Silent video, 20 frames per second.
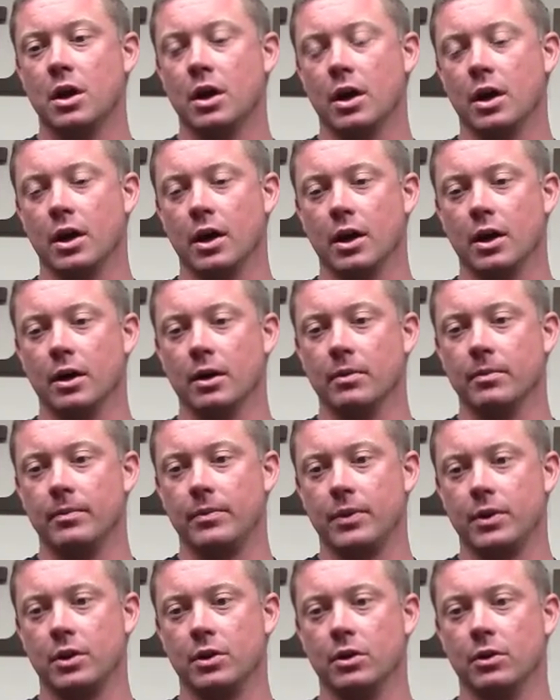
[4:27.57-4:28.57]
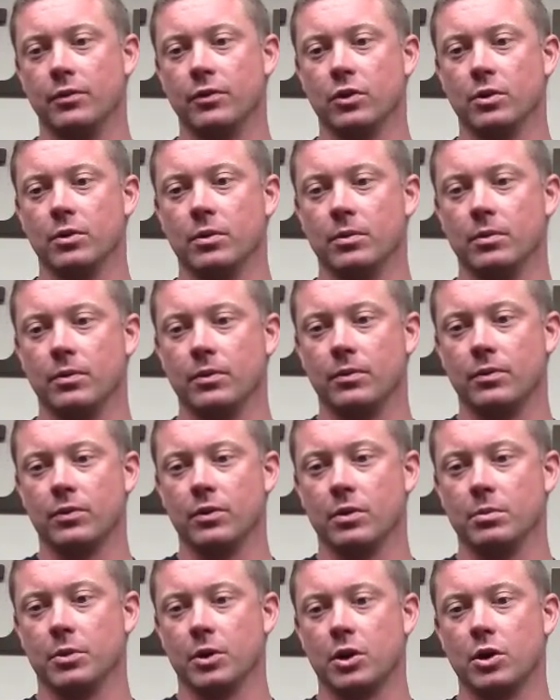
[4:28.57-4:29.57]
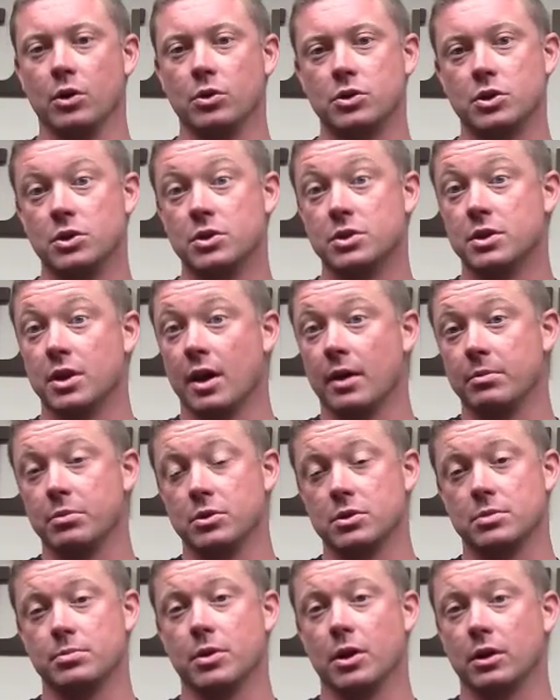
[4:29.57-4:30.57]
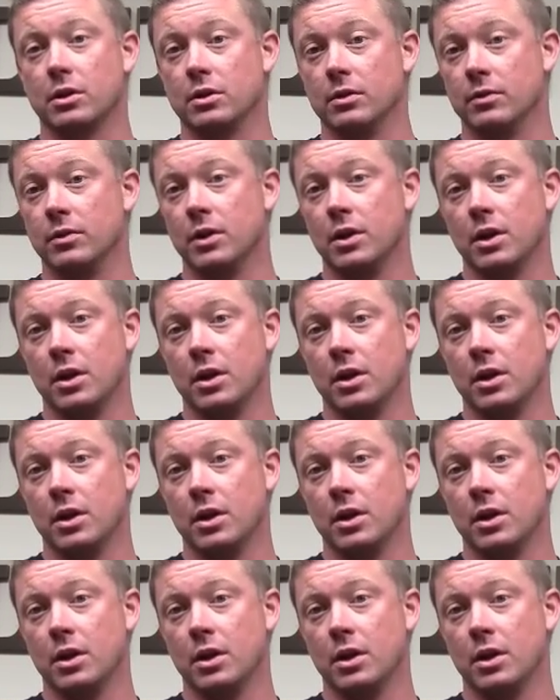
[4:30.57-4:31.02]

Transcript: From a coaching staff perspective,